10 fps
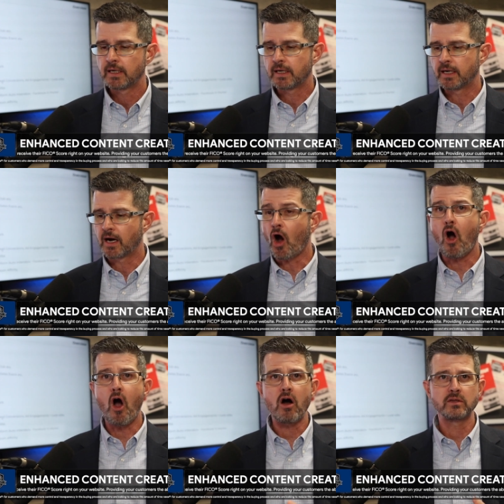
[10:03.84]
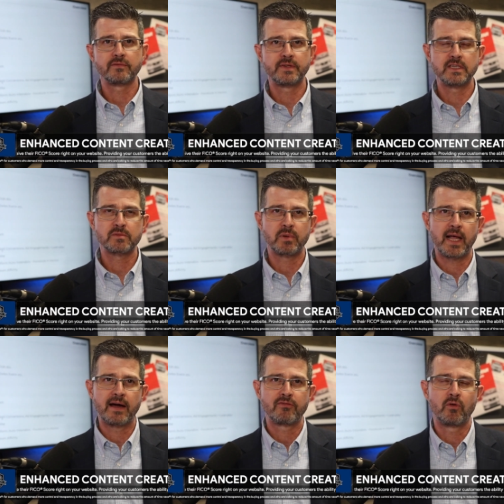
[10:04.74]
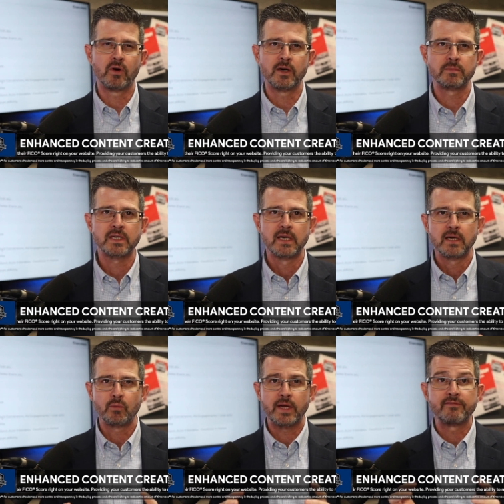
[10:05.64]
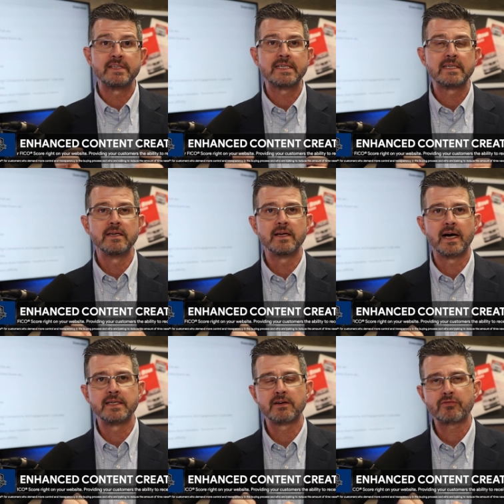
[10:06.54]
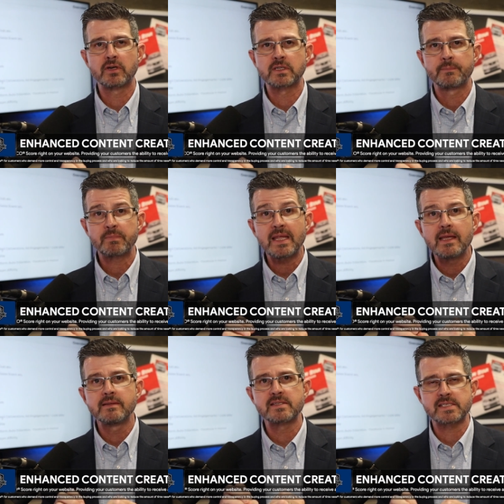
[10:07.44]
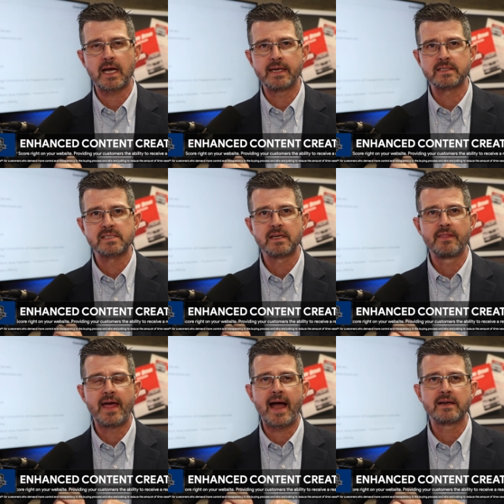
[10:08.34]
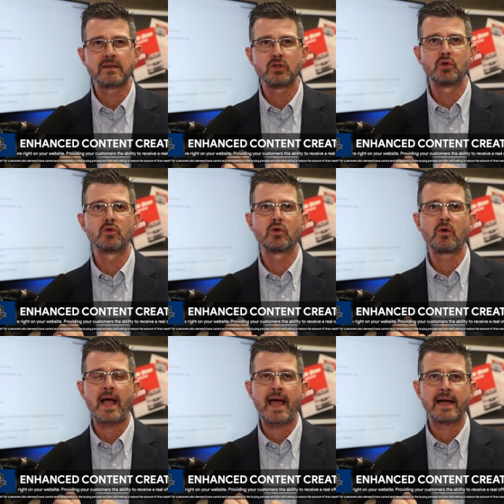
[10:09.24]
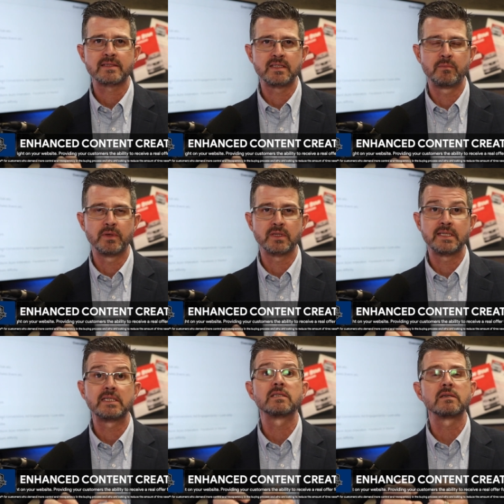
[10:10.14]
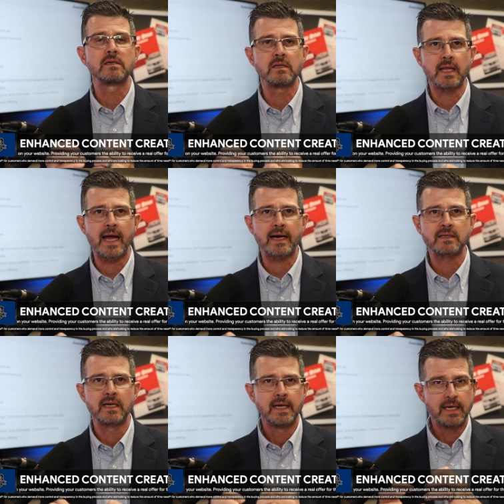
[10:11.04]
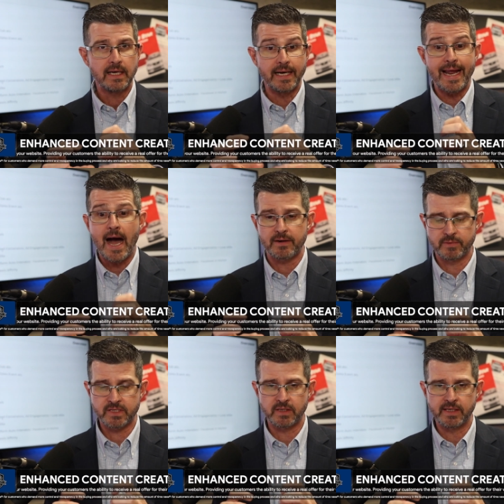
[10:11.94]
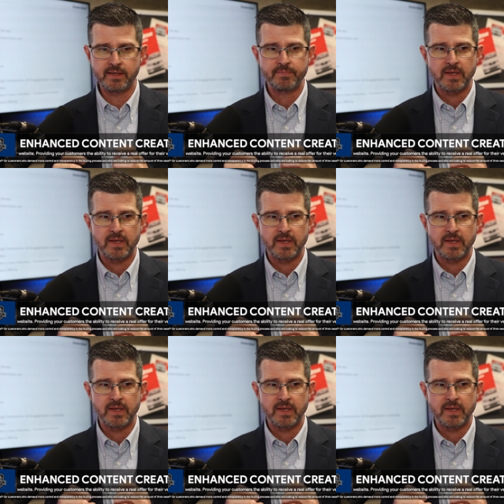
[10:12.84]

all of these platforms. We have different insights that Google has the ability to collect anonymously